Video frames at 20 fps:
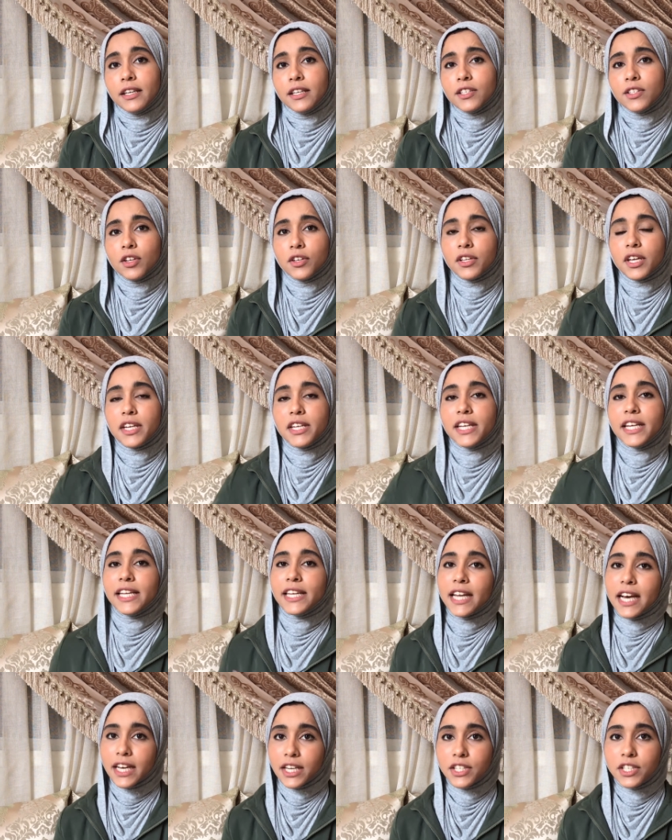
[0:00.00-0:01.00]
It's not that he
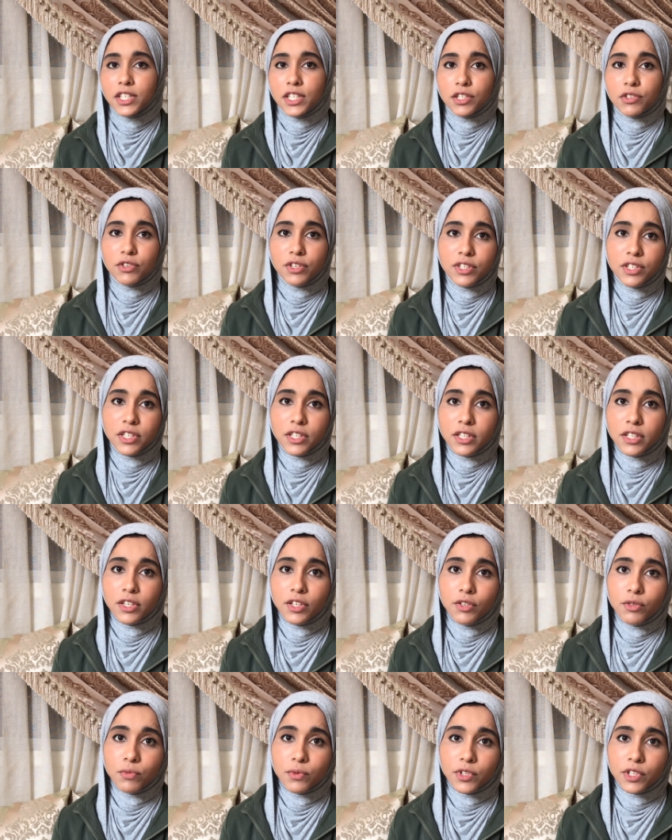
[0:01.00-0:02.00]
lacks interest in the
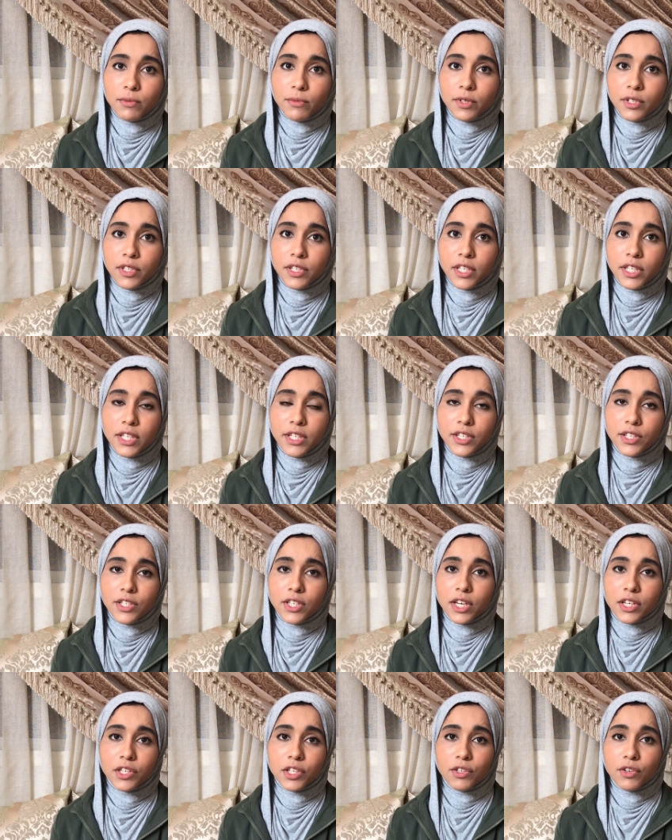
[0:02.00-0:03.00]
new possibilities
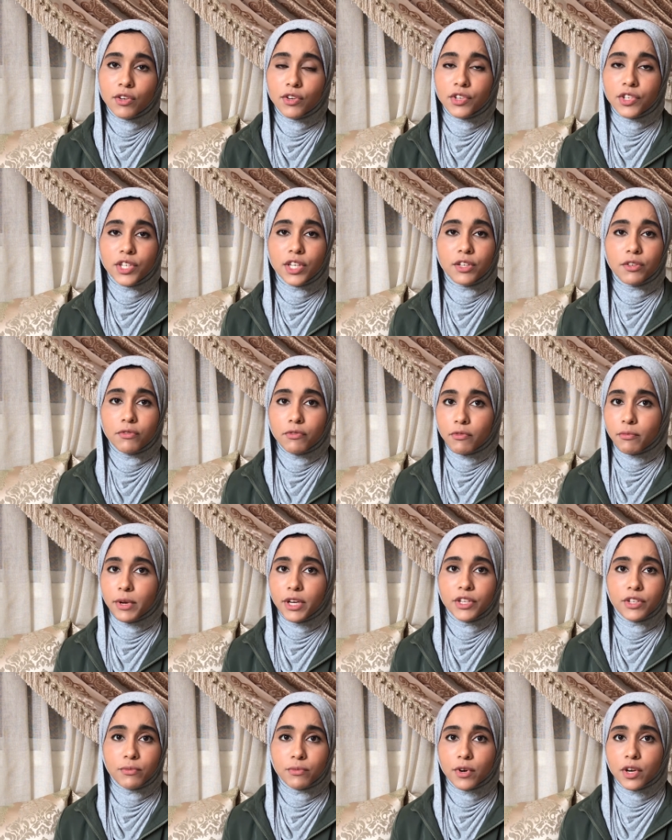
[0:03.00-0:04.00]
that technology and
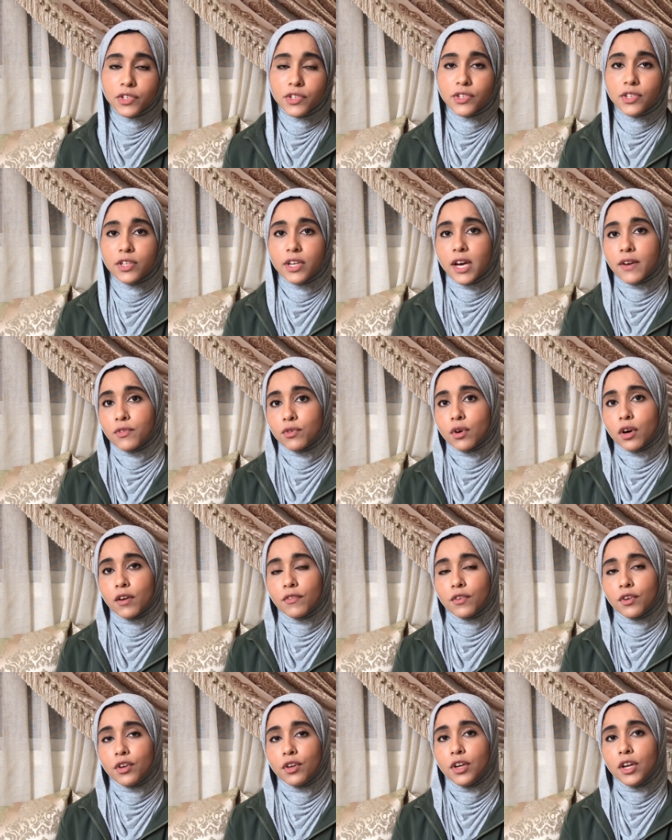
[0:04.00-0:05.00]
information processing have to
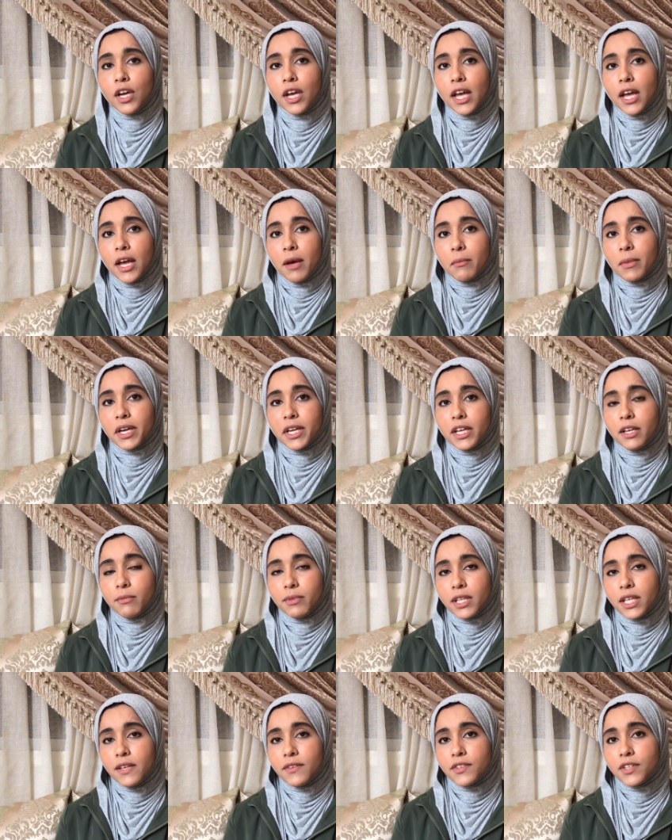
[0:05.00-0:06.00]
offer, but he
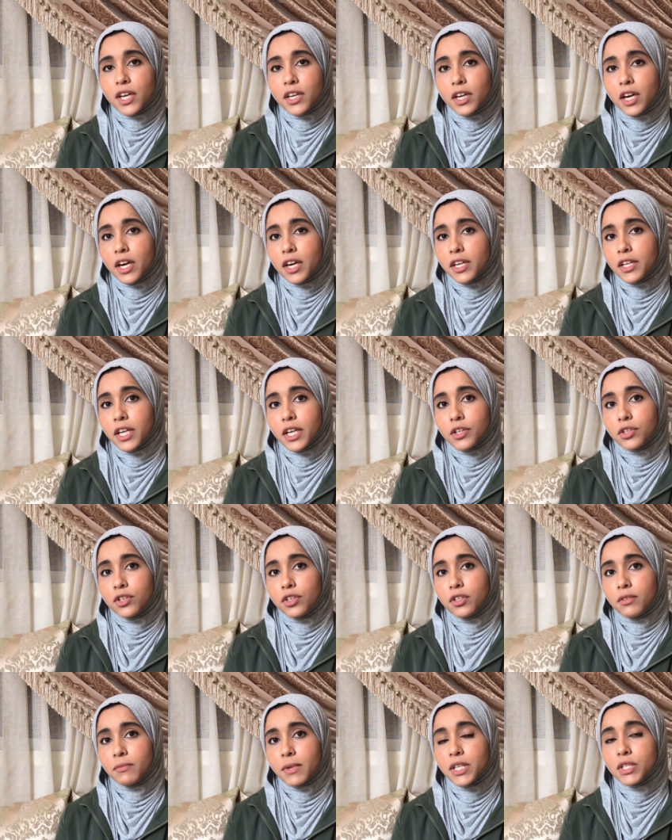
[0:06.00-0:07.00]
believes that architecture
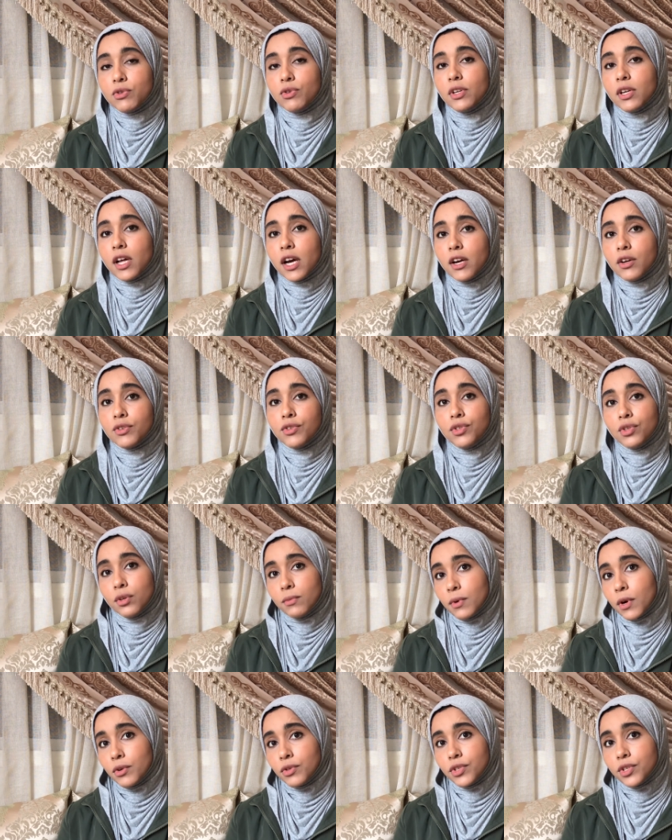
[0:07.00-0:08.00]
must rely on two
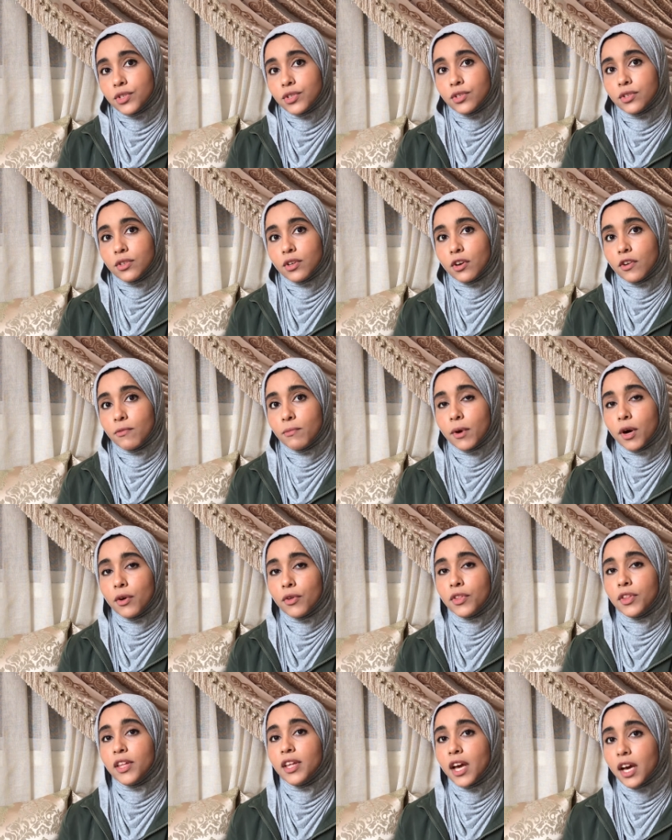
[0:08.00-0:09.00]
approaches, of
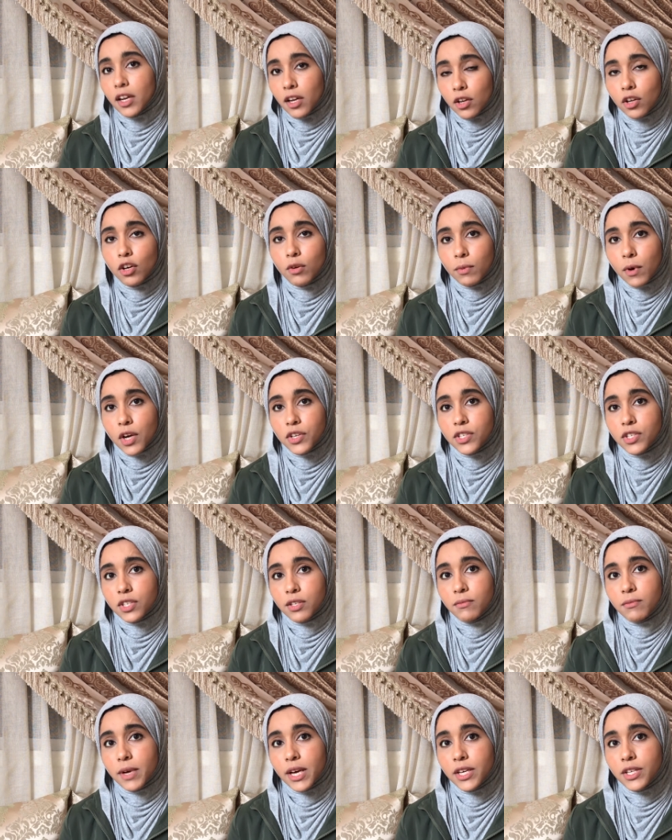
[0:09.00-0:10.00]
both the analog
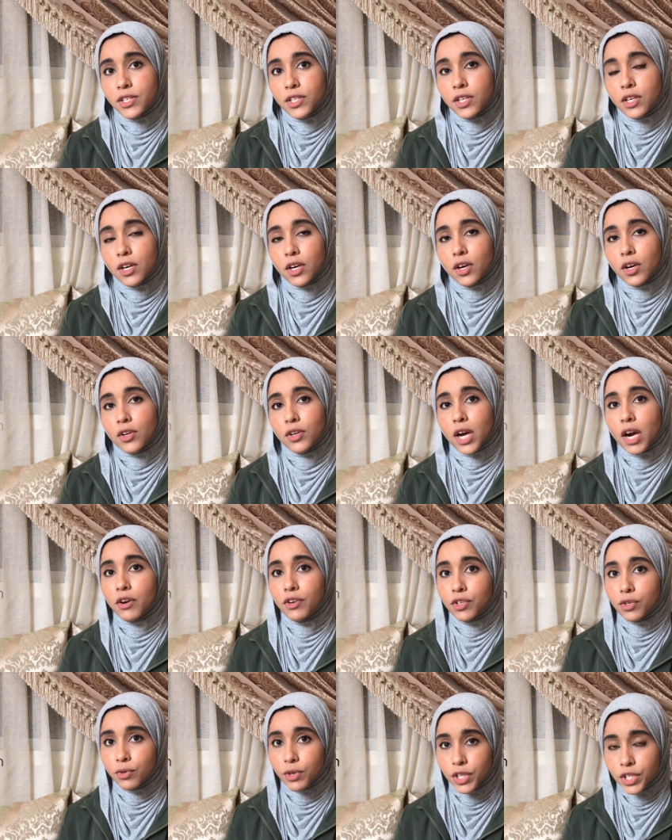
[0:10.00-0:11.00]
processing based on our
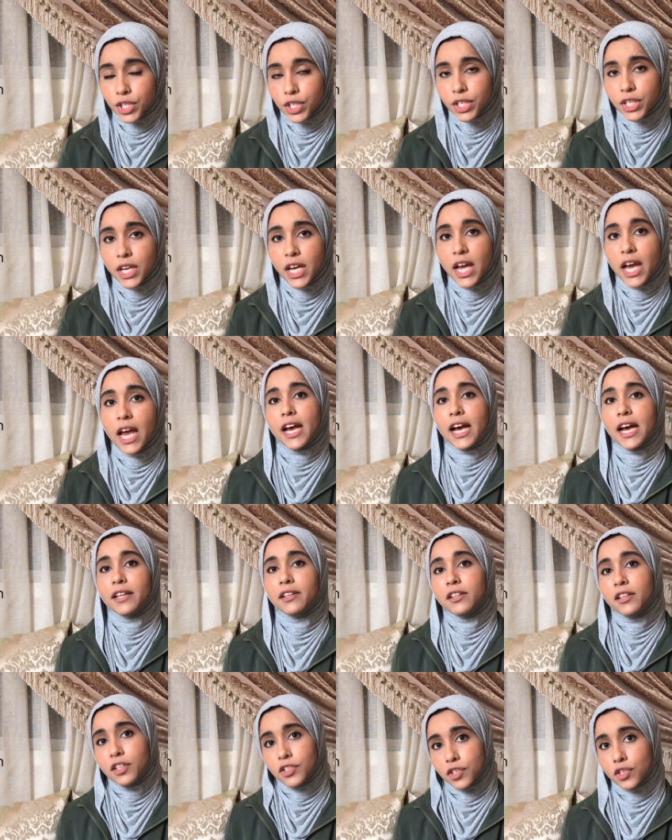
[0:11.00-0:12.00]
intuition and
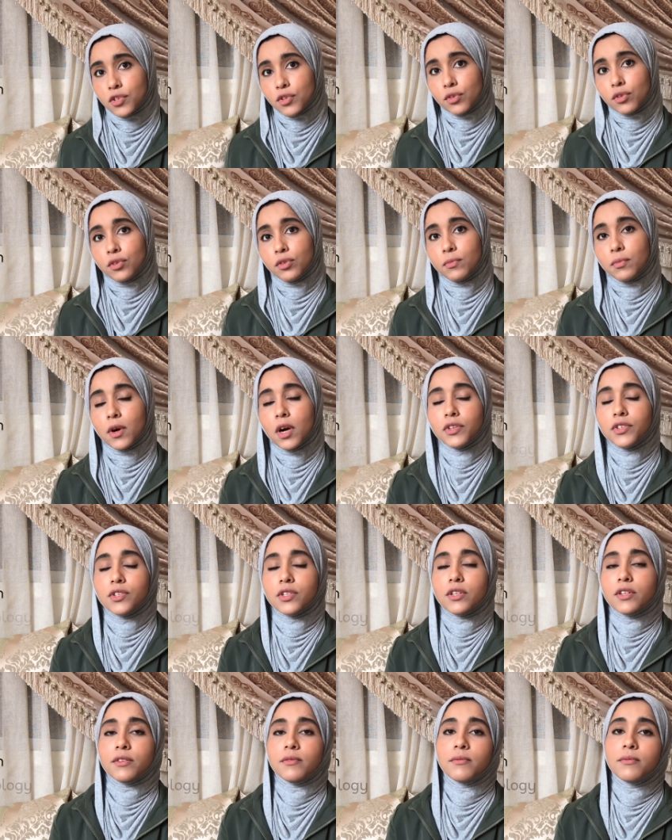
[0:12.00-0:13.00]
the digital
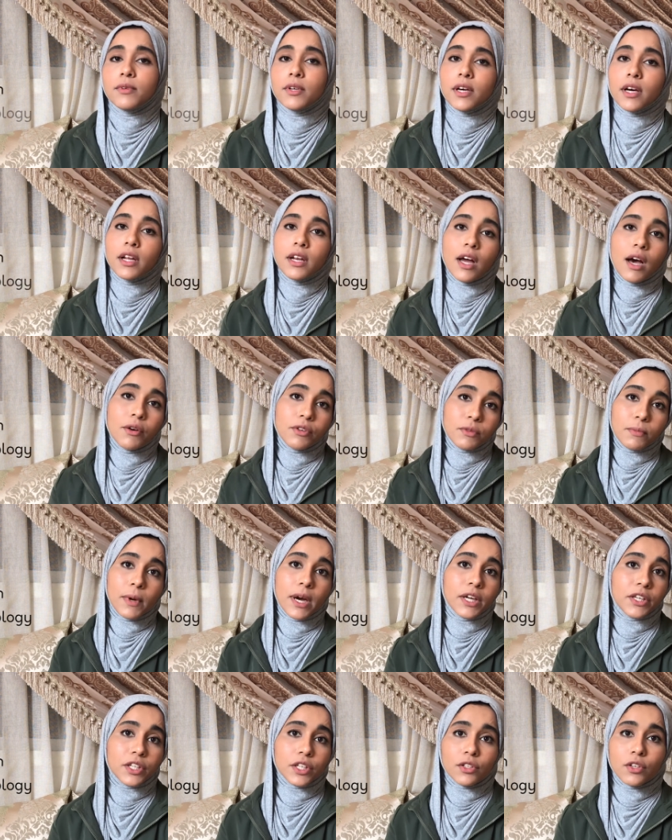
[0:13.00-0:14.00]
processing allowed
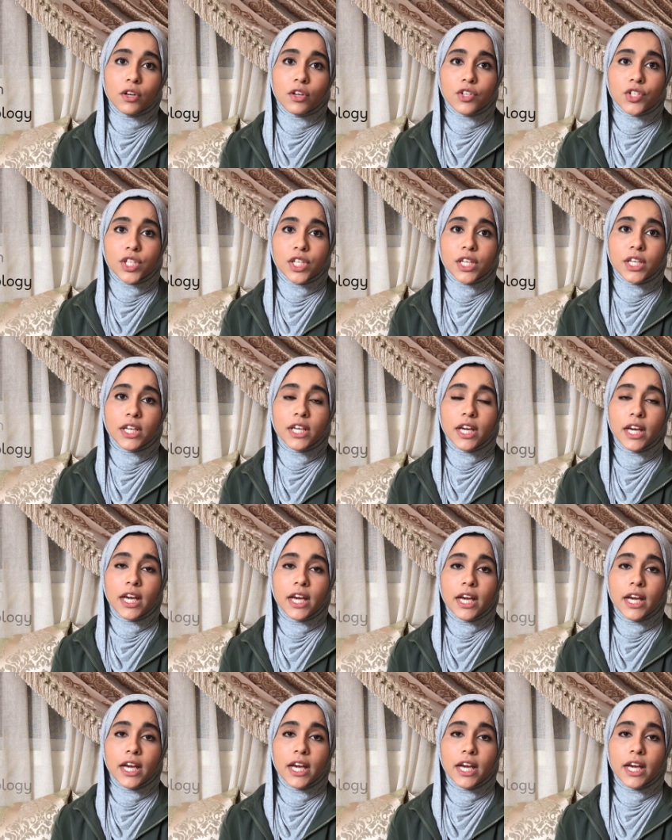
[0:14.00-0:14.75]
by technology.